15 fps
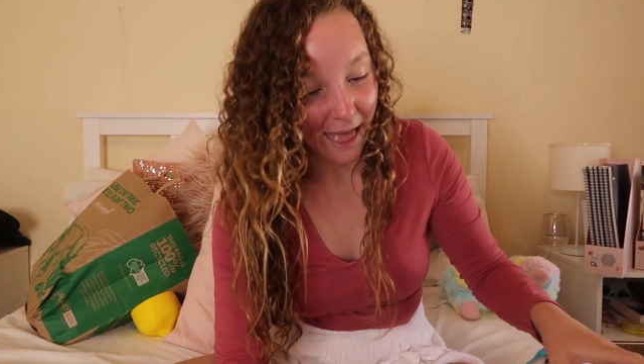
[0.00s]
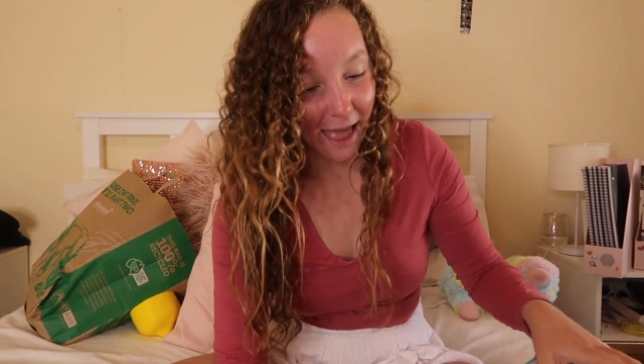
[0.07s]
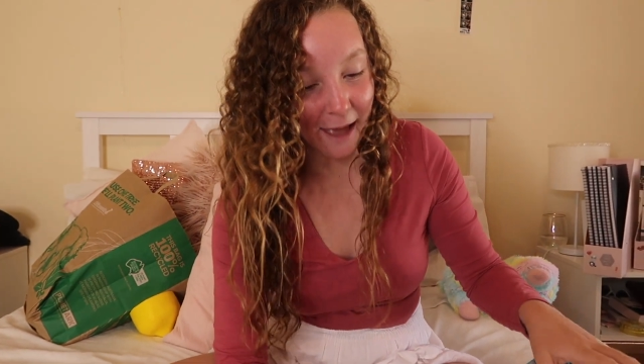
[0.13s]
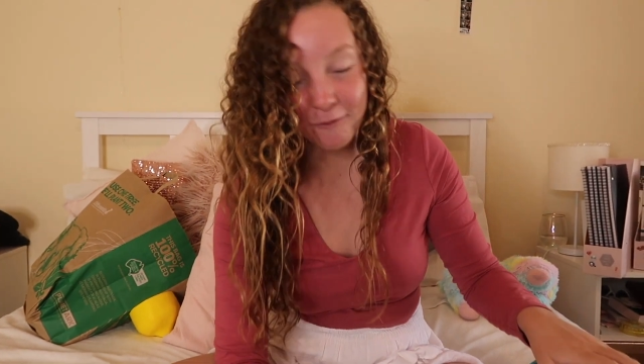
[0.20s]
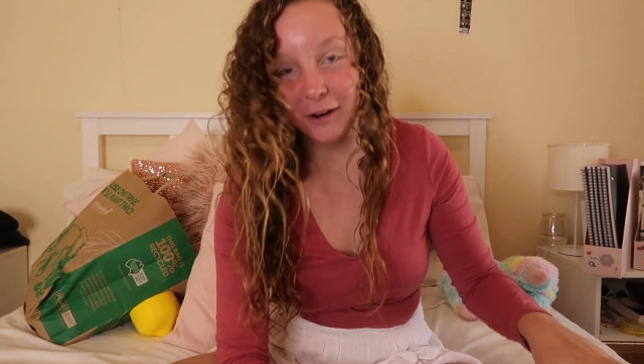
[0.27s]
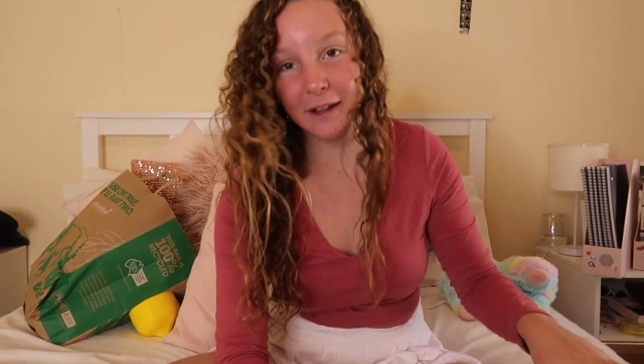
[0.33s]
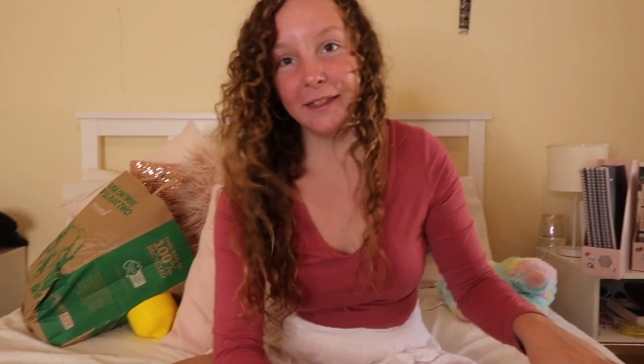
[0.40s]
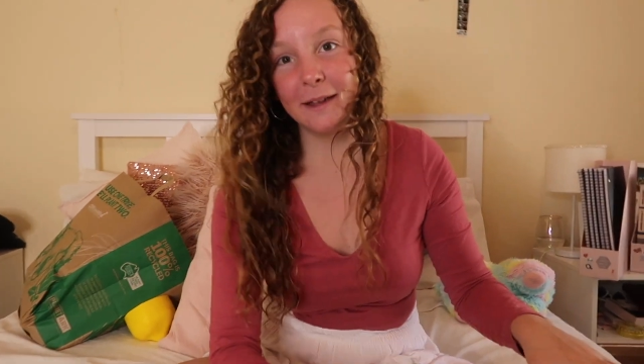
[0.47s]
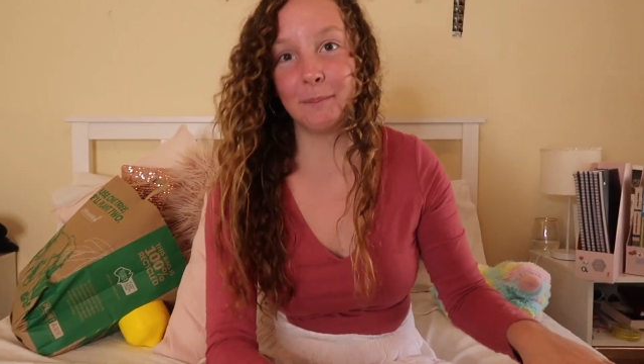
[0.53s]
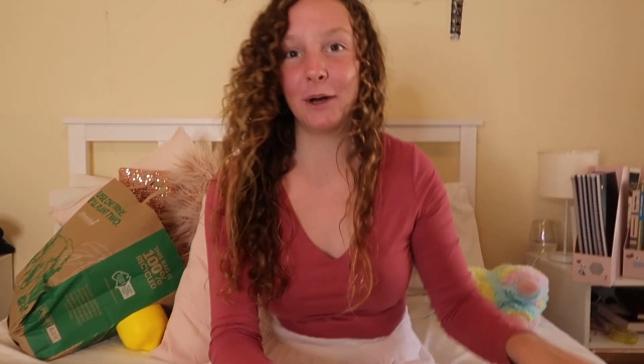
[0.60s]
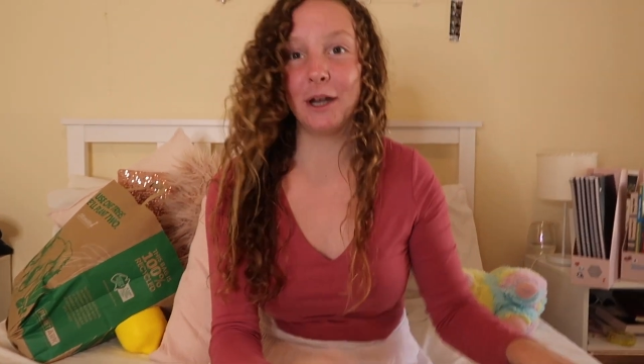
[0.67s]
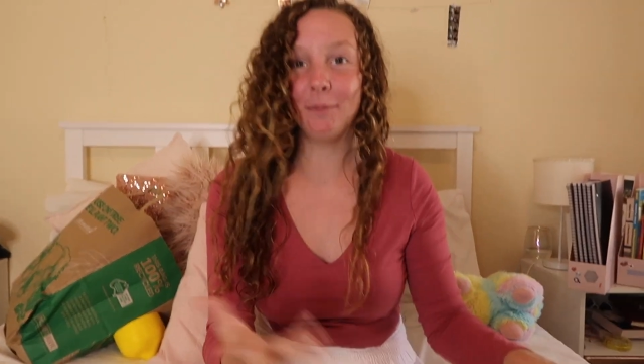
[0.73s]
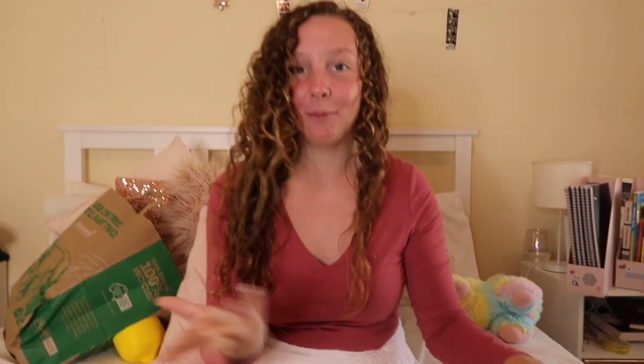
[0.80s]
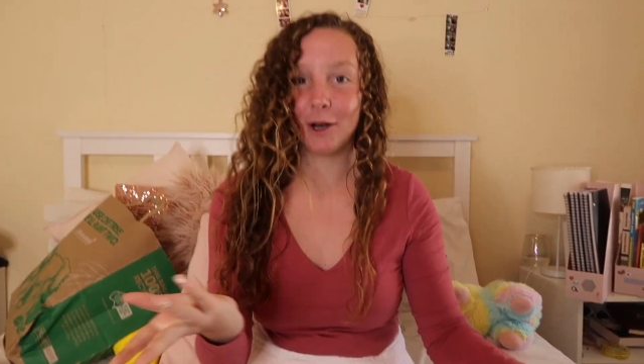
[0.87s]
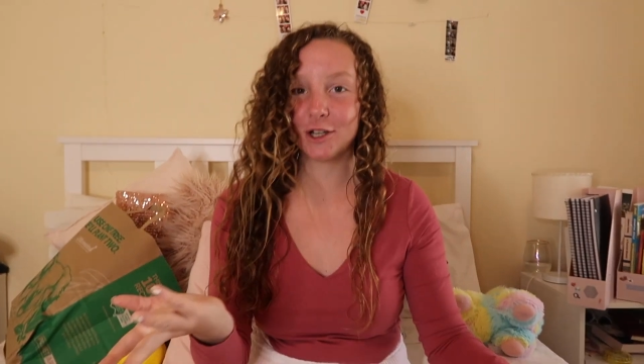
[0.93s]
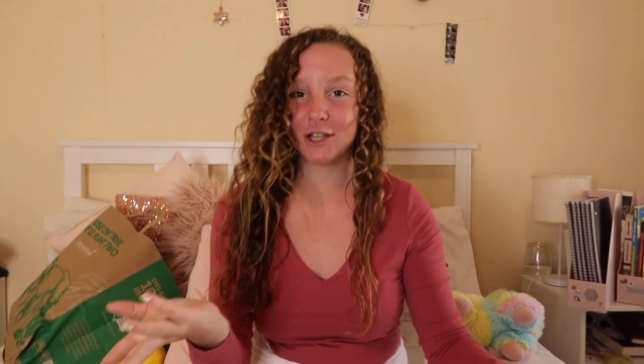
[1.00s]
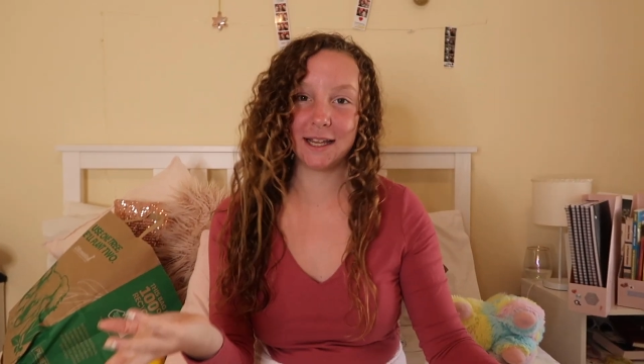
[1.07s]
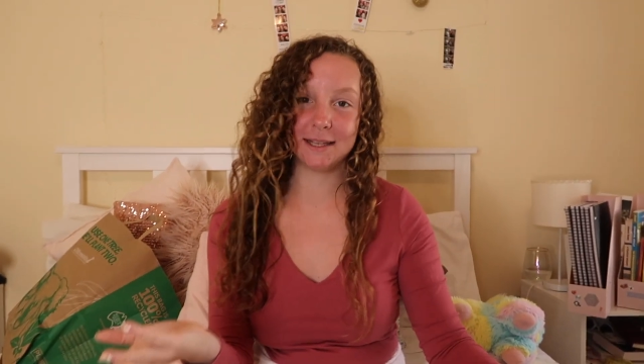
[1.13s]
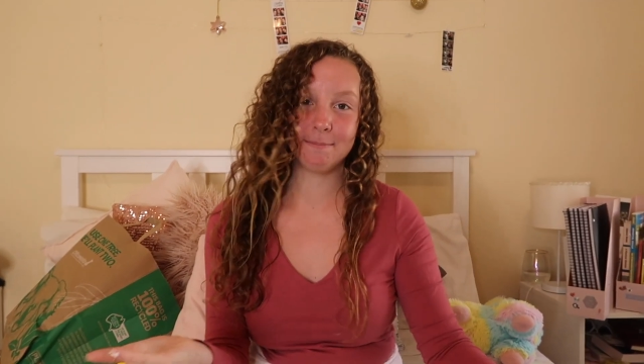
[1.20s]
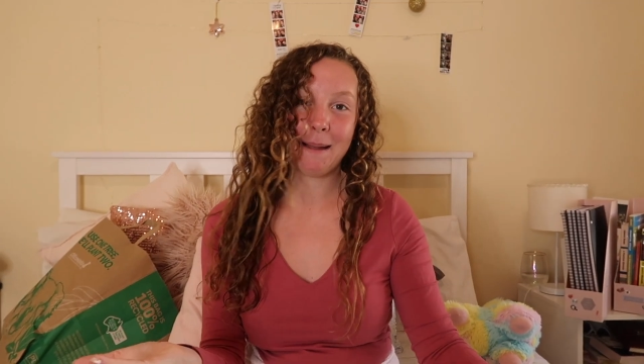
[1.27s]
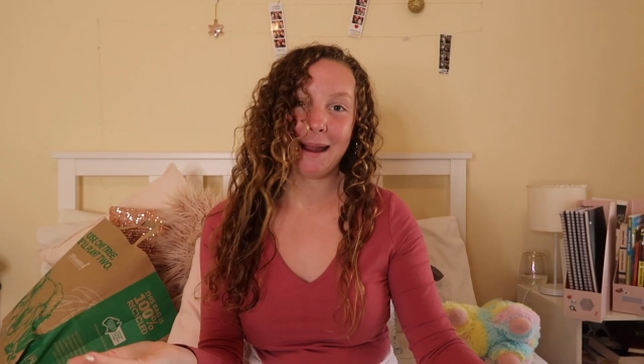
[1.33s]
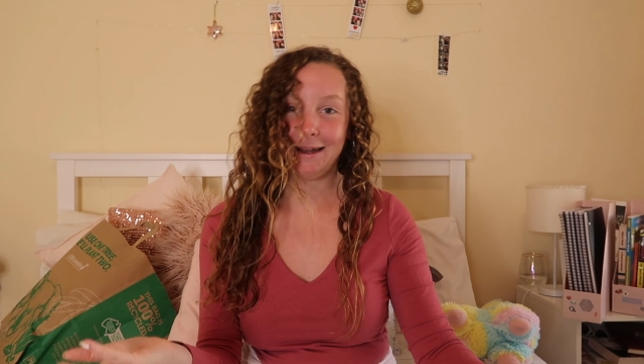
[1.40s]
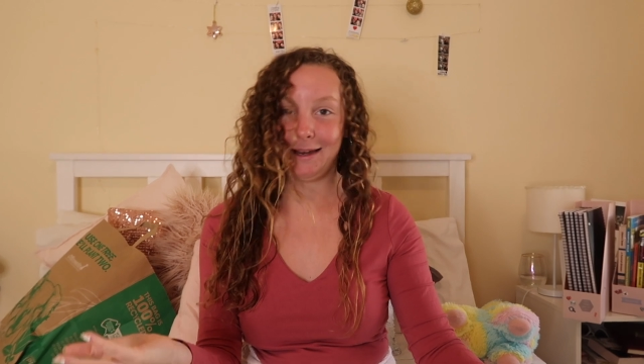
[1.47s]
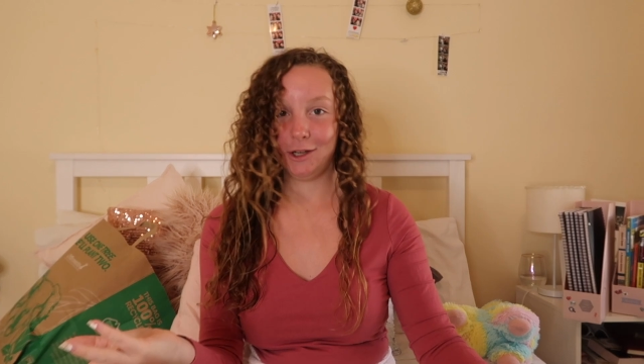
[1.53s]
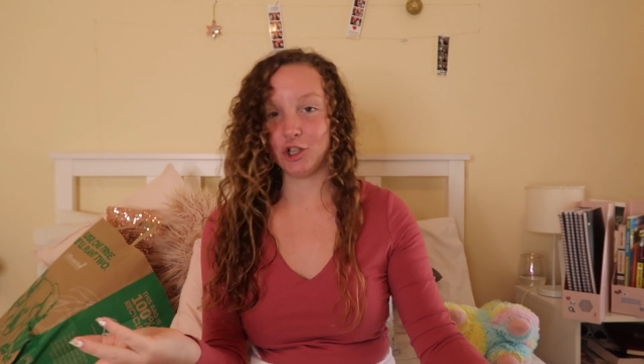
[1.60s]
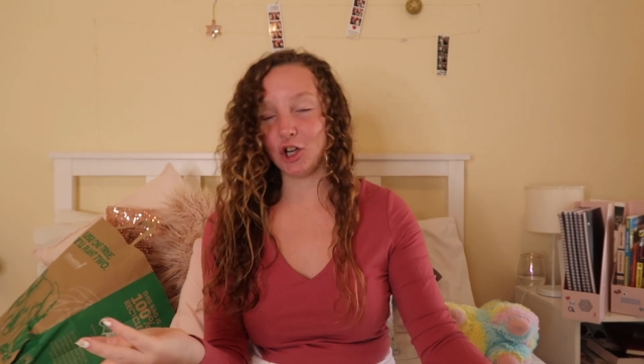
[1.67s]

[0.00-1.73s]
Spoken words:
everything pretty much says made in